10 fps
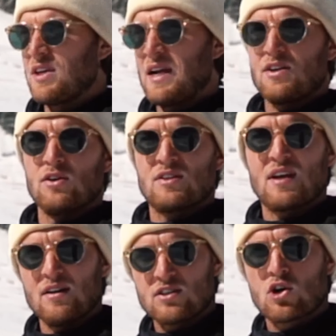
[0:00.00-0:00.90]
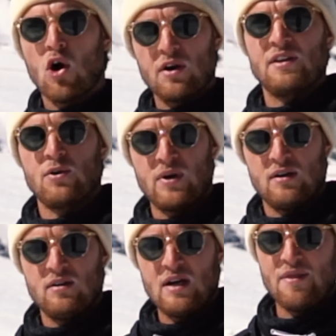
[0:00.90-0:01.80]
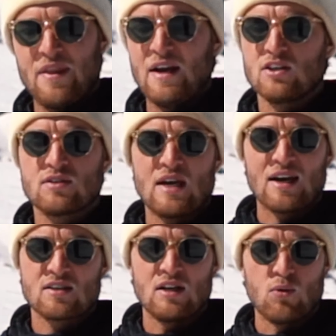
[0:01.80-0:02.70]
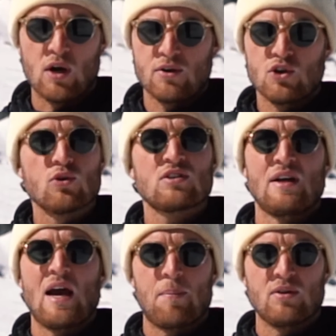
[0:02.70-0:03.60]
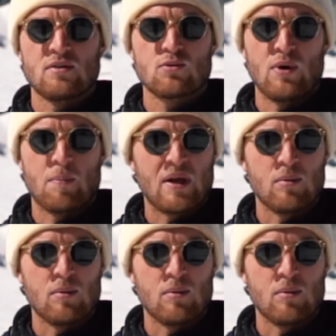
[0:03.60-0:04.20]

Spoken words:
to get your tails caught in the rail, and that is actually what usually happens when